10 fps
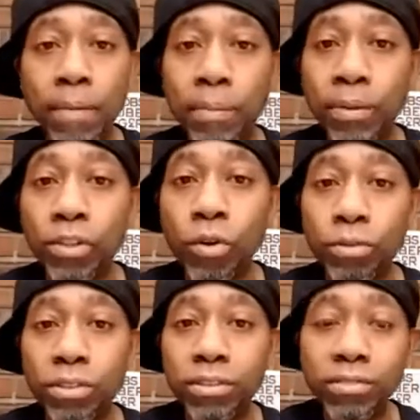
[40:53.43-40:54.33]
Maybe put
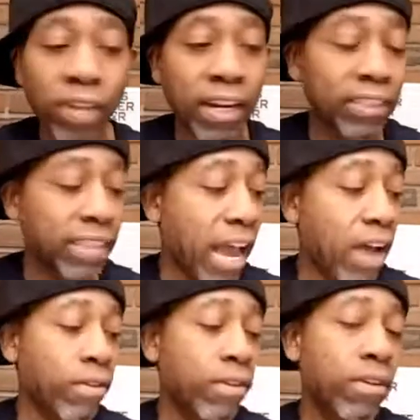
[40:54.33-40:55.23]
those records
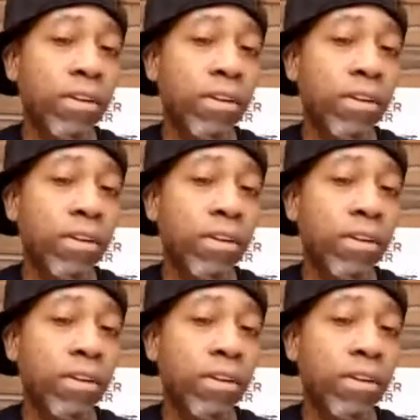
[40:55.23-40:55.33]
down.